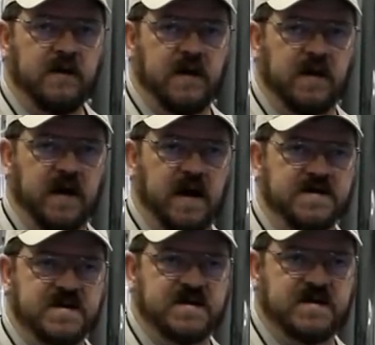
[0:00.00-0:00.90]
that
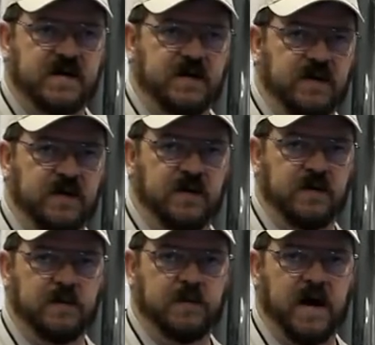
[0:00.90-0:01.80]
allows us to
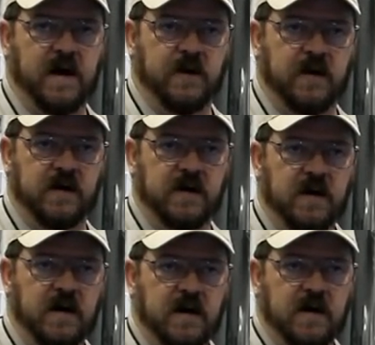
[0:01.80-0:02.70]
power
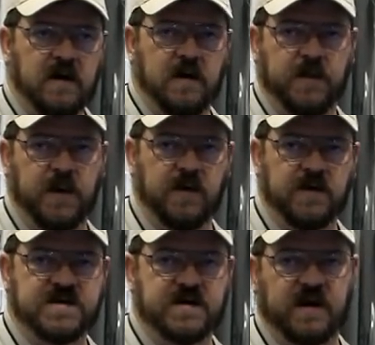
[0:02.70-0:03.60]

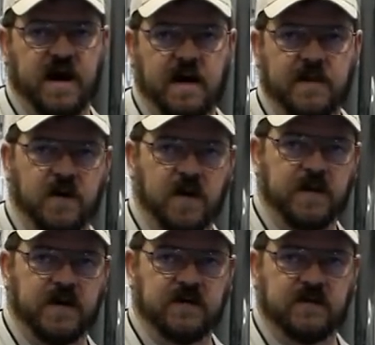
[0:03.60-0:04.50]
computers and lab
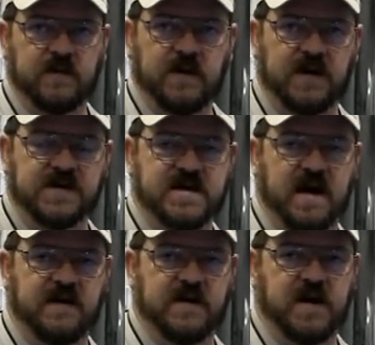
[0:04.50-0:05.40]
equipment
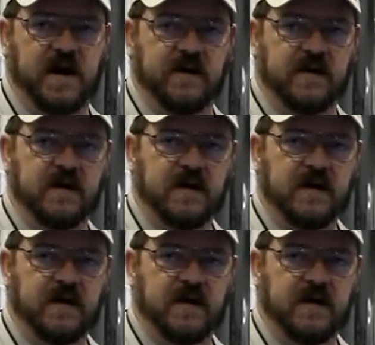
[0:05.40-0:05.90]
inside the trailer.